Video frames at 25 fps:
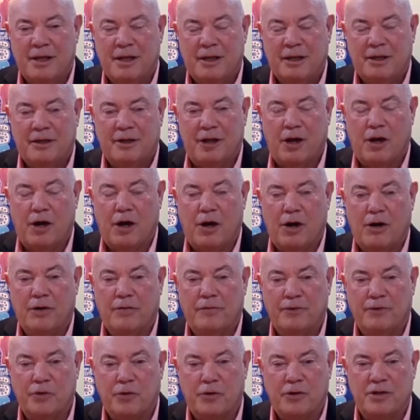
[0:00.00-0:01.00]
the heart
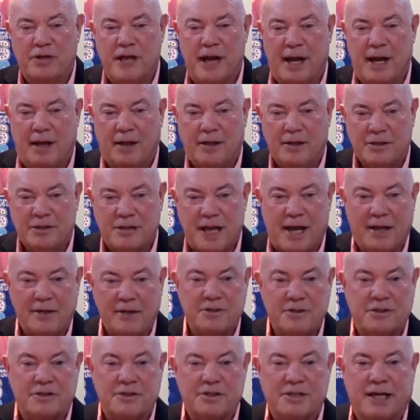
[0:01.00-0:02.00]
of North Dallas,
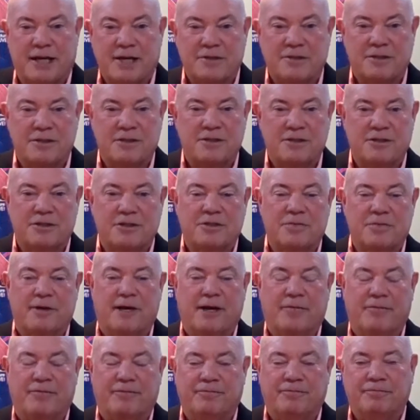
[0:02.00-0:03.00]
Addison, Texas, just
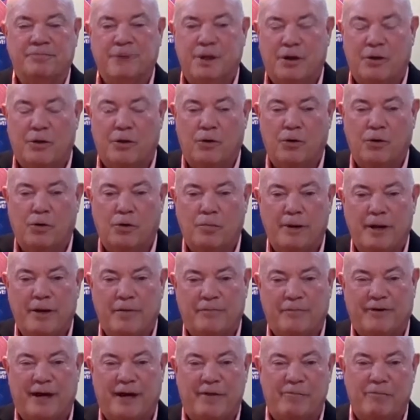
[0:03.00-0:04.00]
about oh
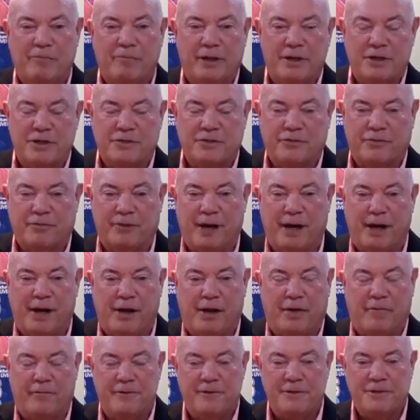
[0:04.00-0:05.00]
about five minutes from my
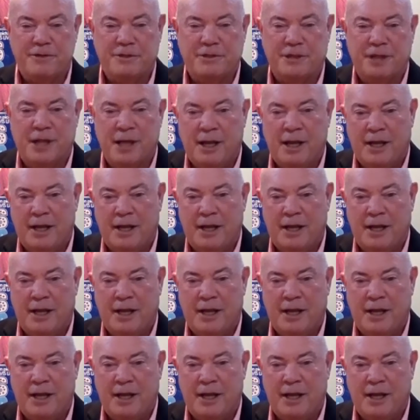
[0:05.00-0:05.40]
office.